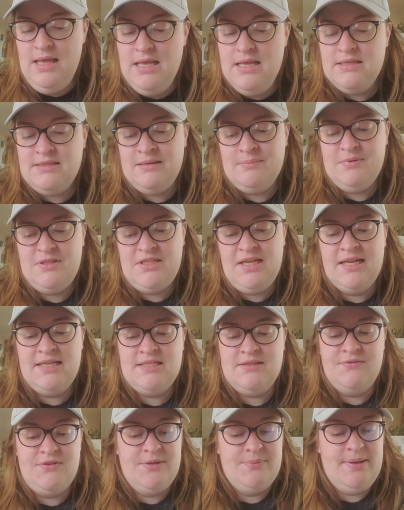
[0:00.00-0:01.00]
Some states
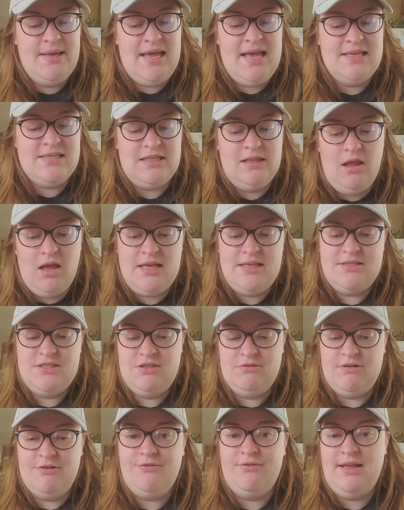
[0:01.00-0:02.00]
have passed laws
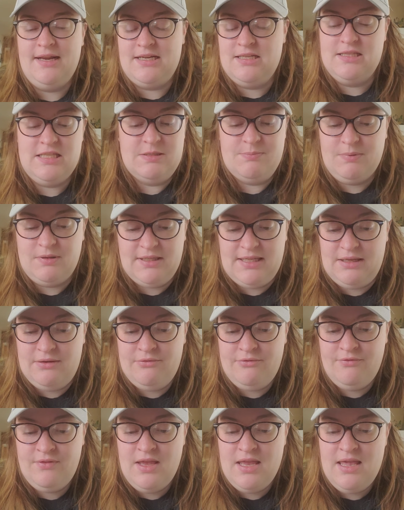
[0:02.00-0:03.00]
to reflect this
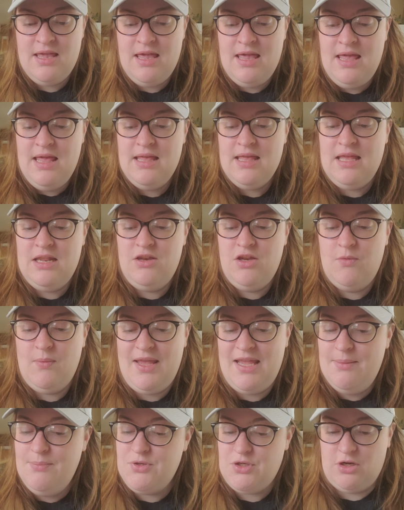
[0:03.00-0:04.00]
belief. In New
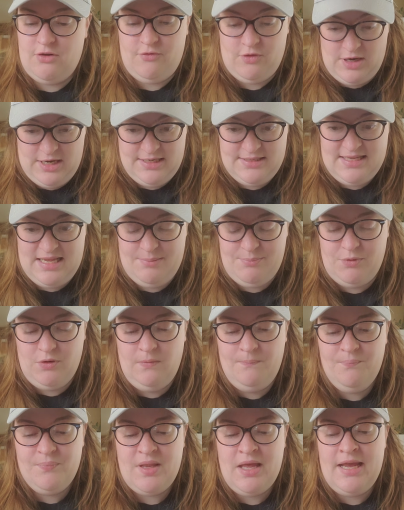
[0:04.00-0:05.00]
Hampshire, for
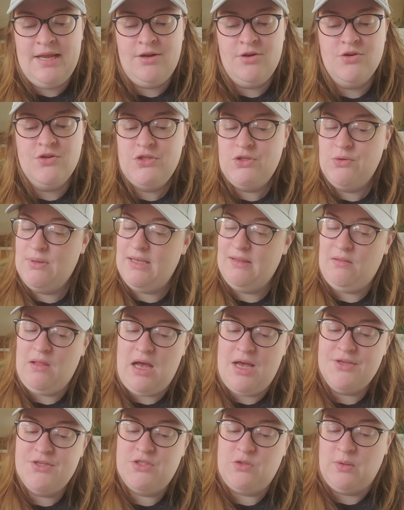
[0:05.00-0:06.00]
example, hikers who get
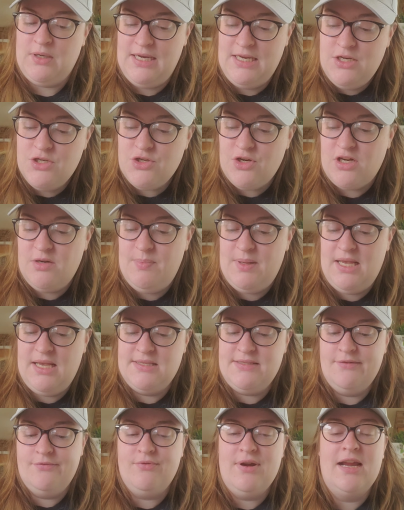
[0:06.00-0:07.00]
lost or injured
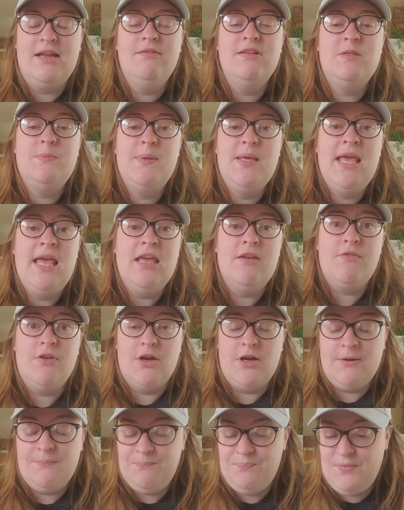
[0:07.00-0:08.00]
because of reckless
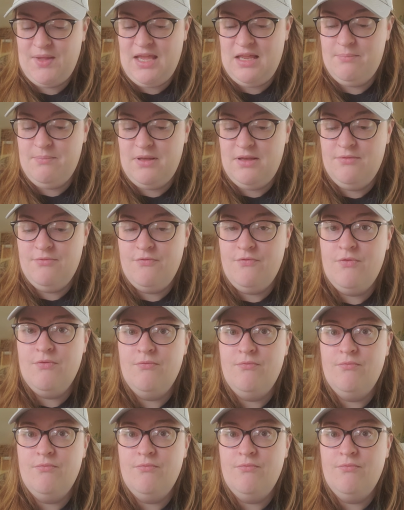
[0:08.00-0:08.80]
behavior can be